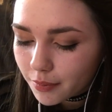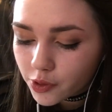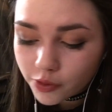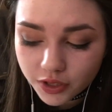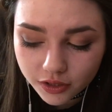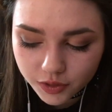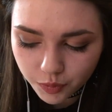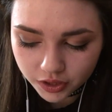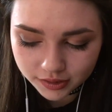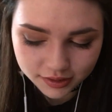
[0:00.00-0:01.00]
by Bruce
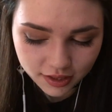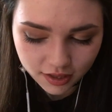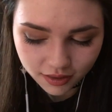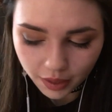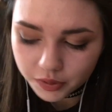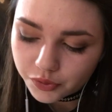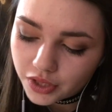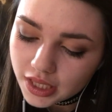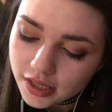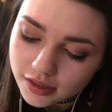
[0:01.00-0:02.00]
Springsteen that was
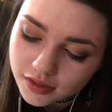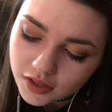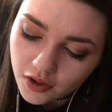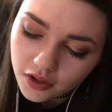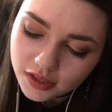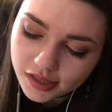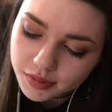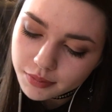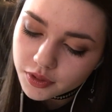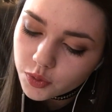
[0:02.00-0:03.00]
was released on
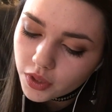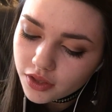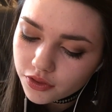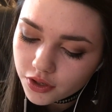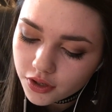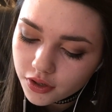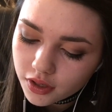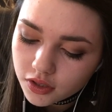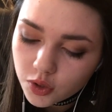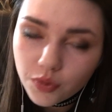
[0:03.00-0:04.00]
September
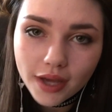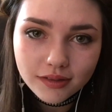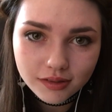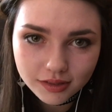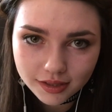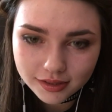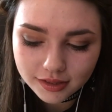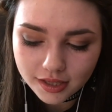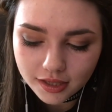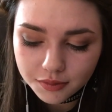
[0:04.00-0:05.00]
23rd,
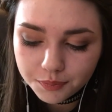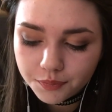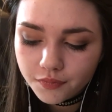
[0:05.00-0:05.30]
2016.